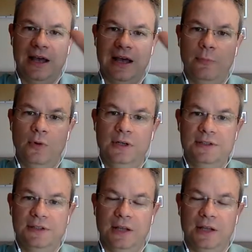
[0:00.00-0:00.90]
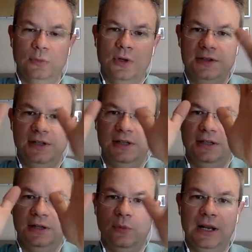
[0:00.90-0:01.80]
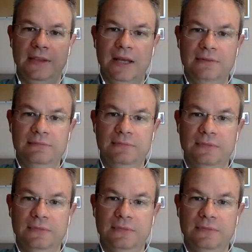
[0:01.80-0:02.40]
upwards, downwards in a way like that.